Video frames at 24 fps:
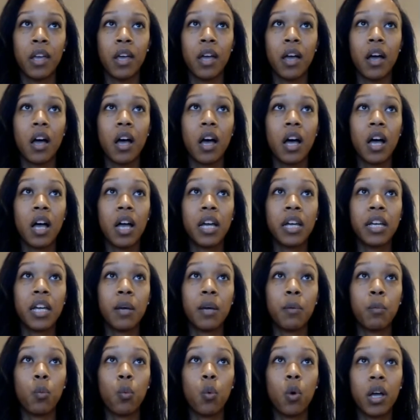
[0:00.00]
I
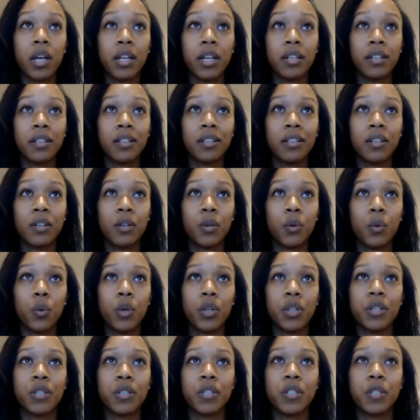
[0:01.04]
am one with
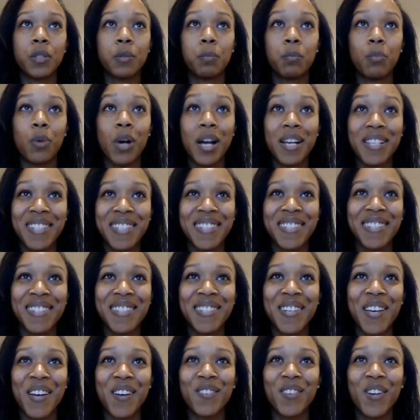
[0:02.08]
the presence
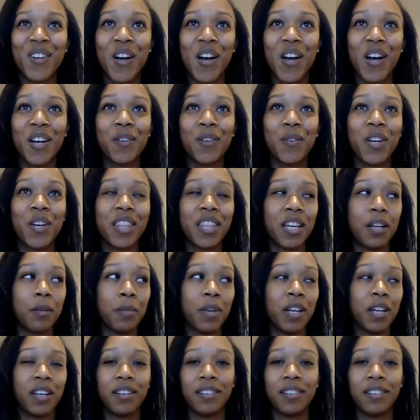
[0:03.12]
of God within me.